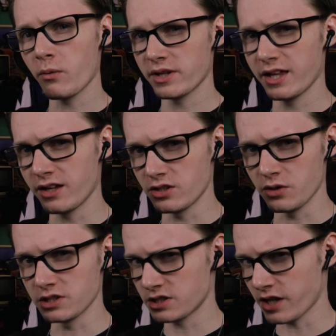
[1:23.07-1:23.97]
what they can do
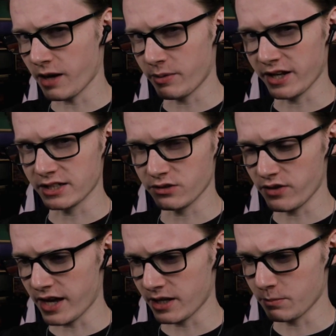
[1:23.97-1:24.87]
to stop it as of
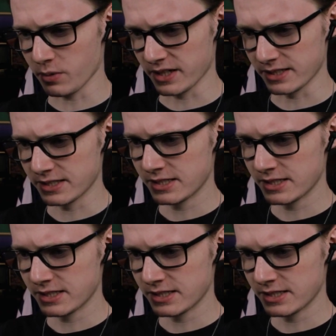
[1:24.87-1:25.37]
yet, but